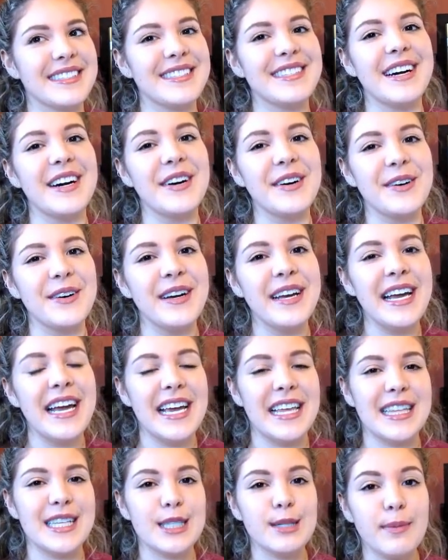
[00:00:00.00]
So
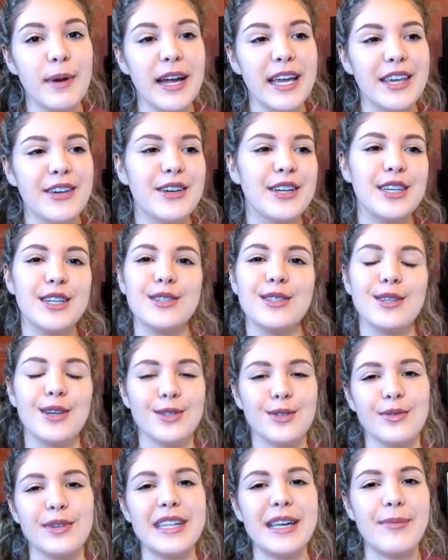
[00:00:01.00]
in the spring you can use
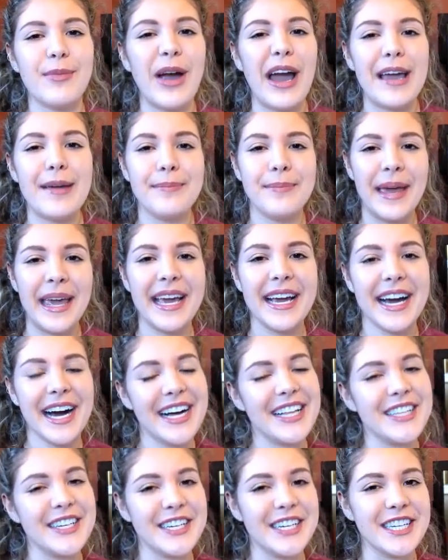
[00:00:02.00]
those really bright pink
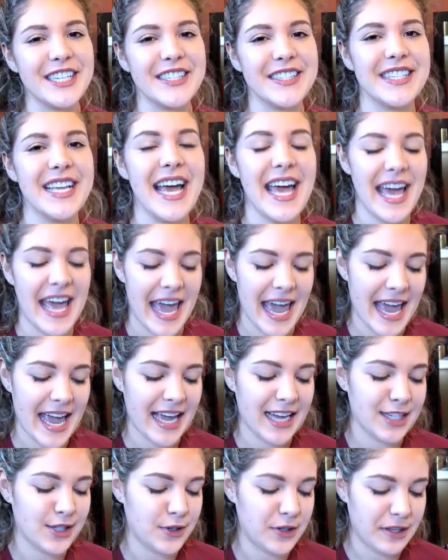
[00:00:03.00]
colors
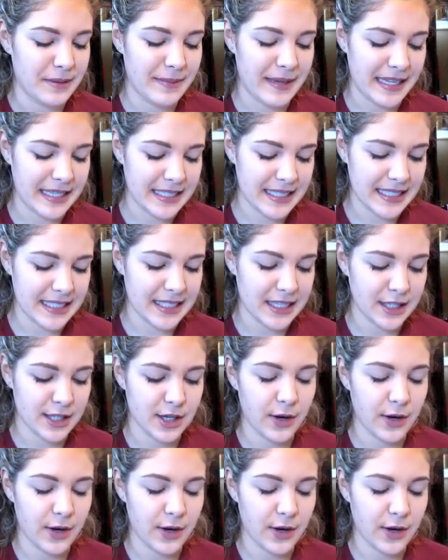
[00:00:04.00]
and totally be in season.